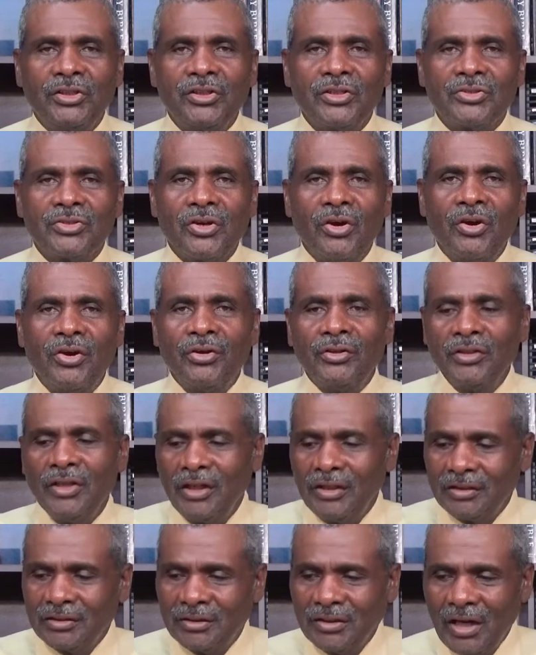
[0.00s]
this earth,
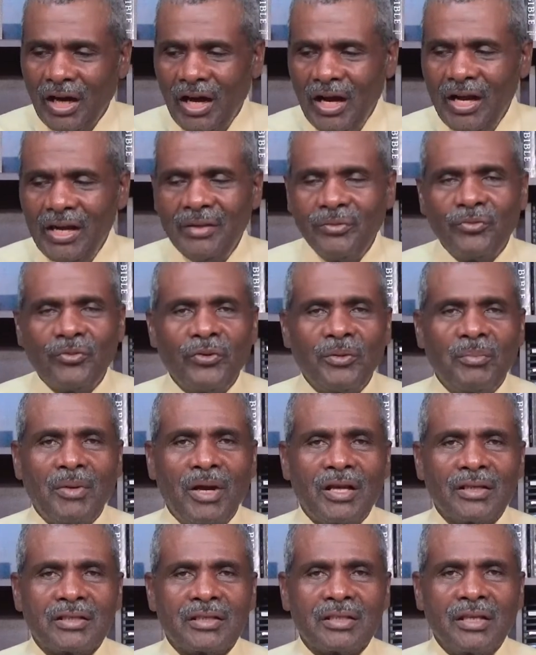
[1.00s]
dying for
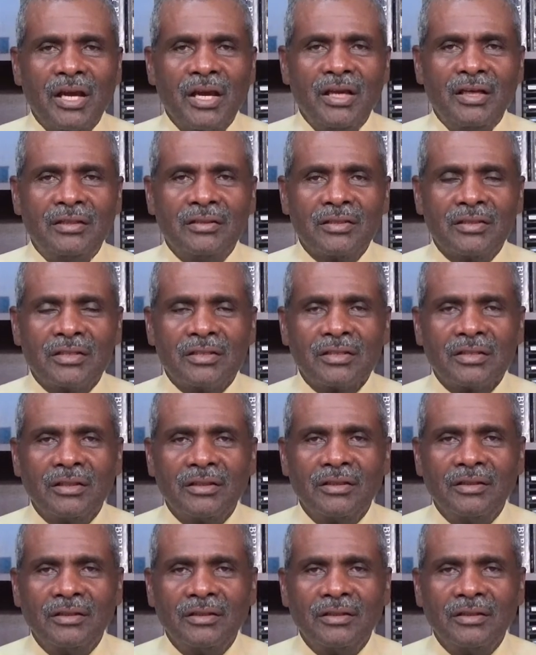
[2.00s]
my sins,